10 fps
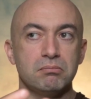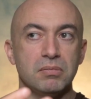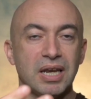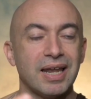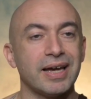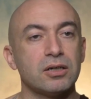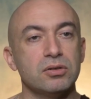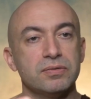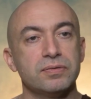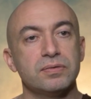lack
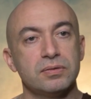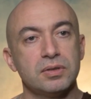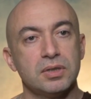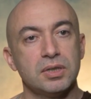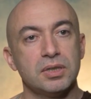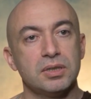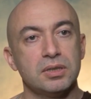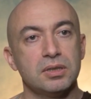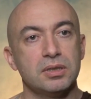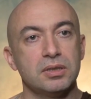of
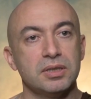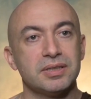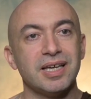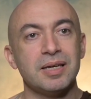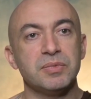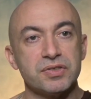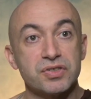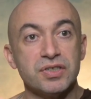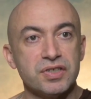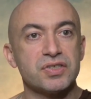the
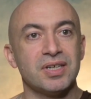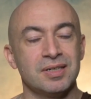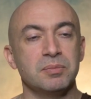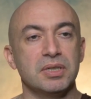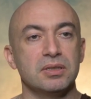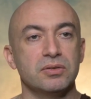tameness in this animal